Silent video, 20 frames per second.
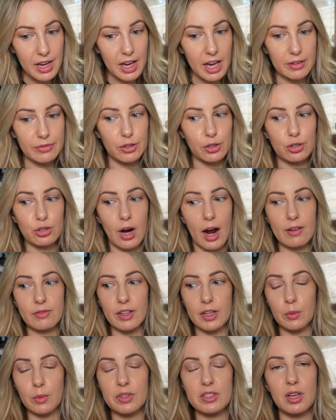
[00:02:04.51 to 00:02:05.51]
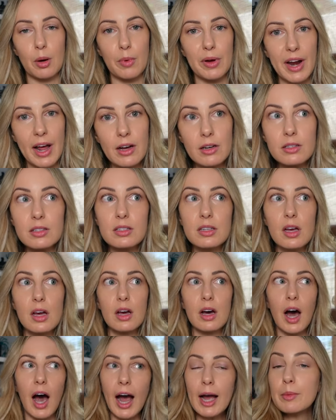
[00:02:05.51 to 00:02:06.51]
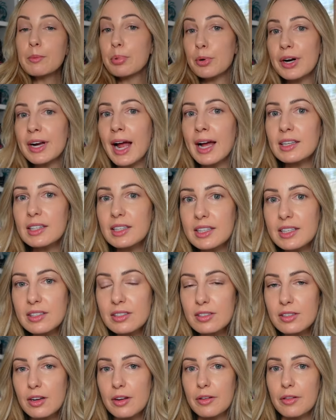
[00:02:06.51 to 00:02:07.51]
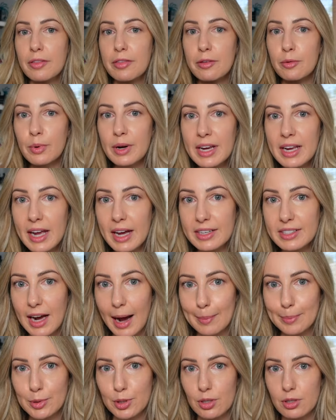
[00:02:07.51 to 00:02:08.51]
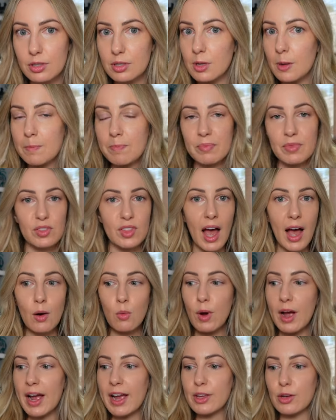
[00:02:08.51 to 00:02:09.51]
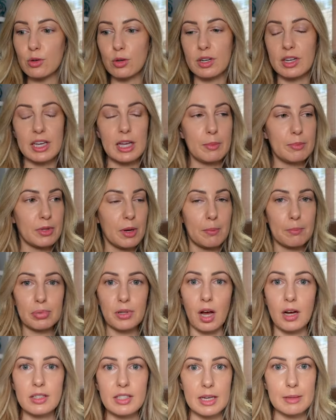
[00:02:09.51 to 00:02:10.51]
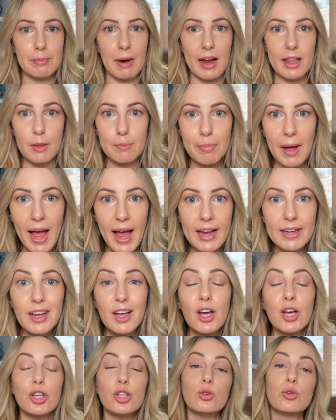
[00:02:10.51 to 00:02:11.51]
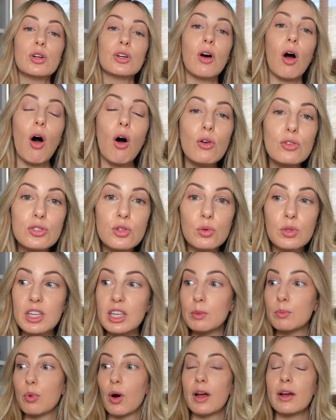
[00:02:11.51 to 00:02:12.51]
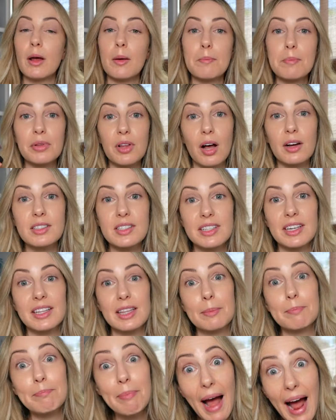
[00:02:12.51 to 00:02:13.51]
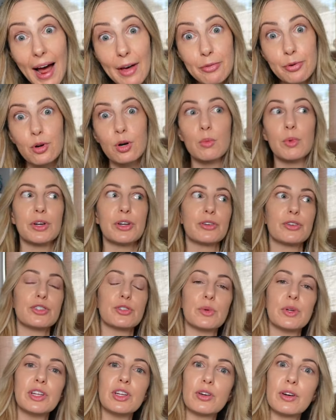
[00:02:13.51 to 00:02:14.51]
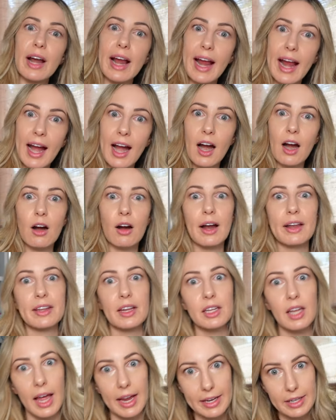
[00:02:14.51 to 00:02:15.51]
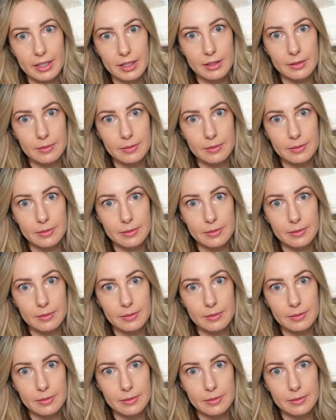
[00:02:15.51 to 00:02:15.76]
If you're traveling with someone else, I'd bring at least three adapters. That way you can keep them plugged in by the bed. You can also keep one plugged in in the bathroom when you're doing your hair and the like.